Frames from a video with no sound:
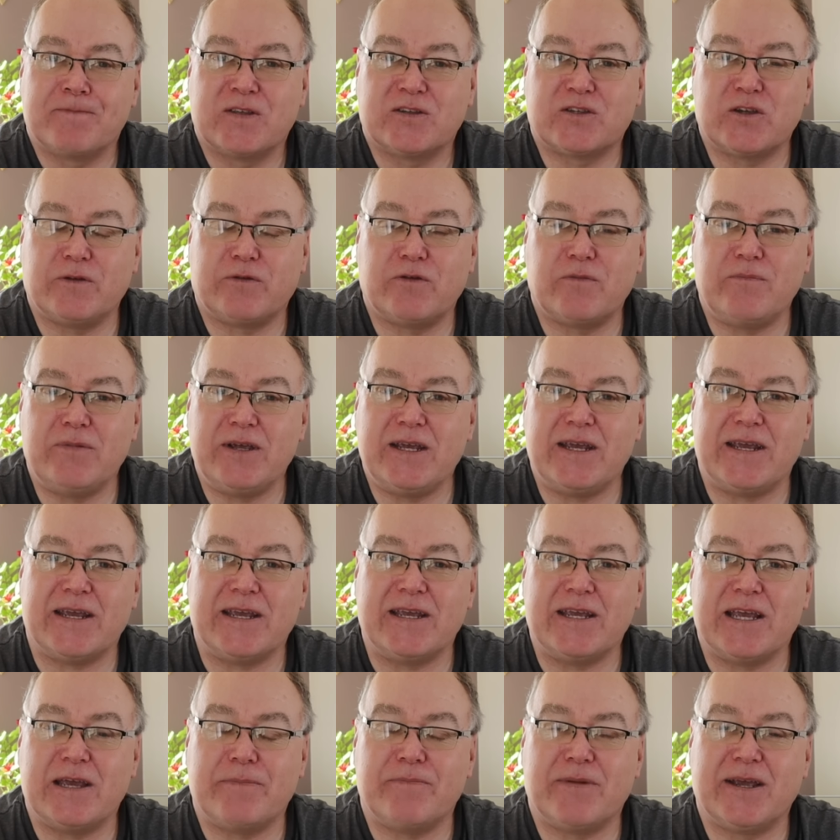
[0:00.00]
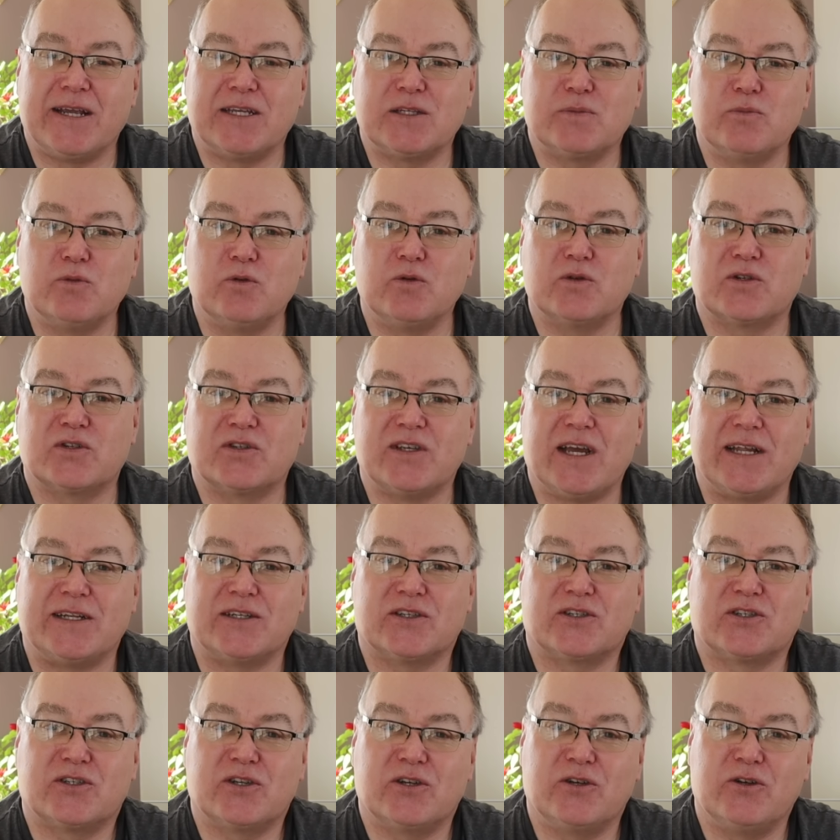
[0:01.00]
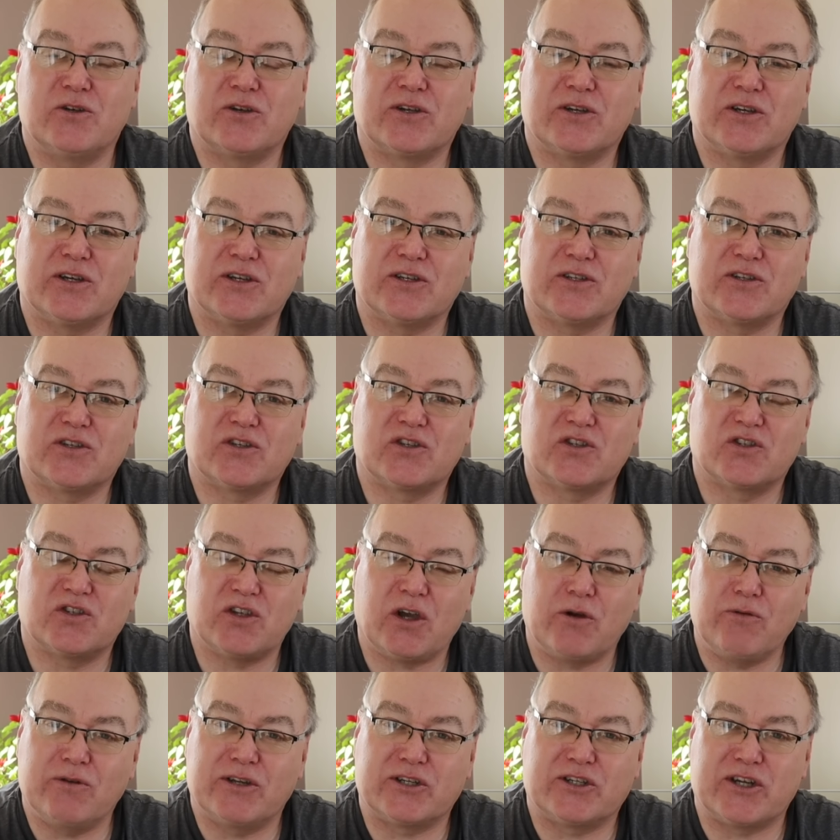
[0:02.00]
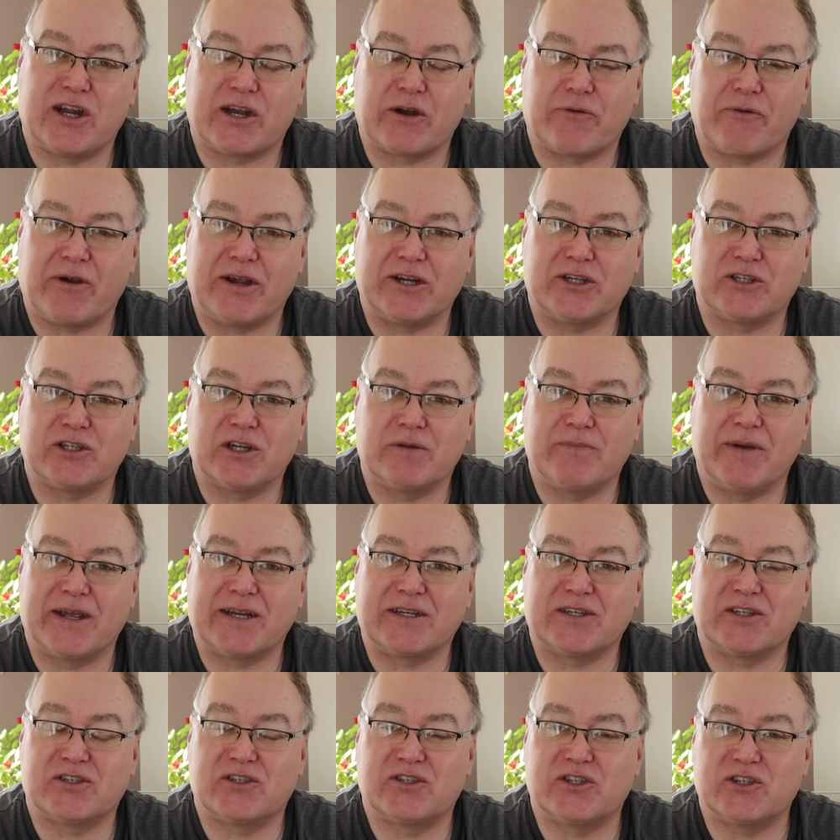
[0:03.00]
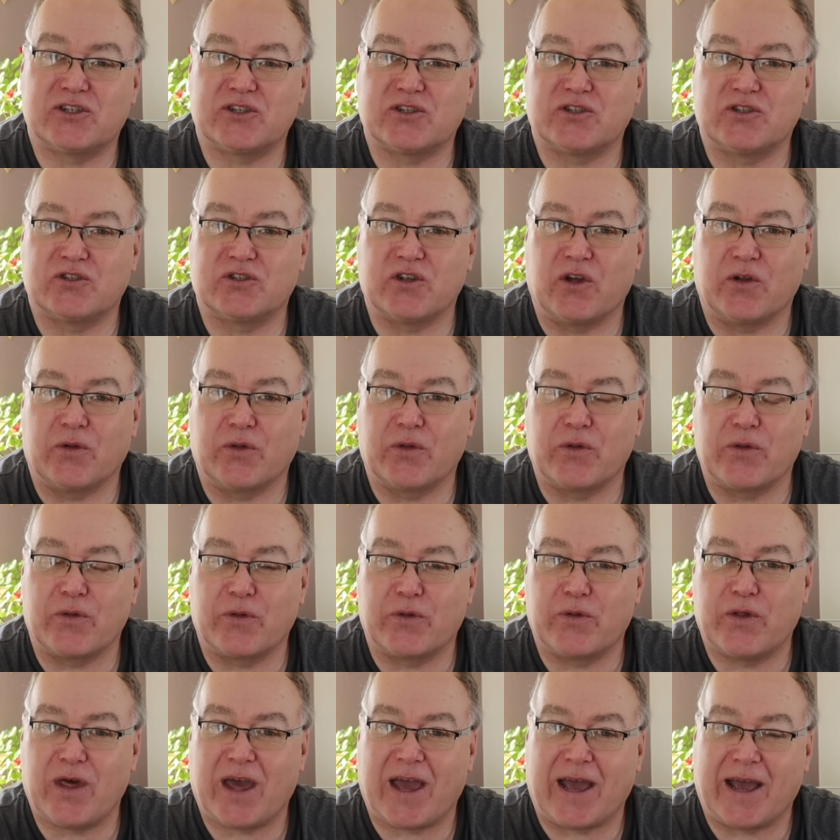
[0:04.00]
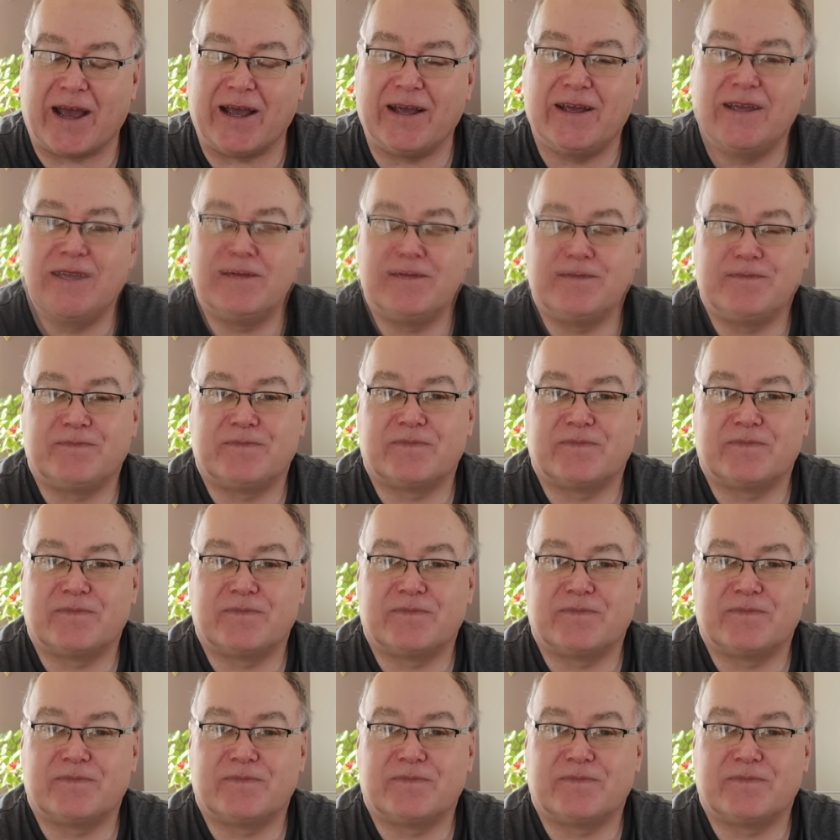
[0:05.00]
So for me, it makes more sense to look at solar generation and make decisions on that,